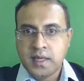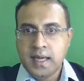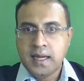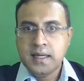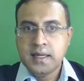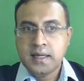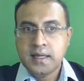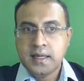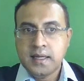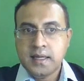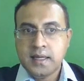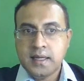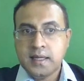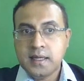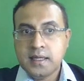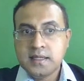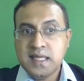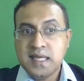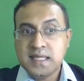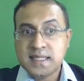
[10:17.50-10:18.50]
Okay,
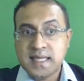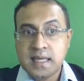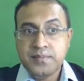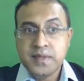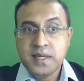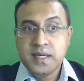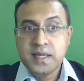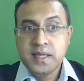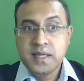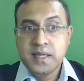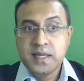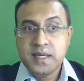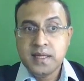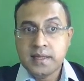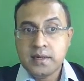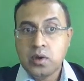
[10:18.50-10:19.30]
and this can be in a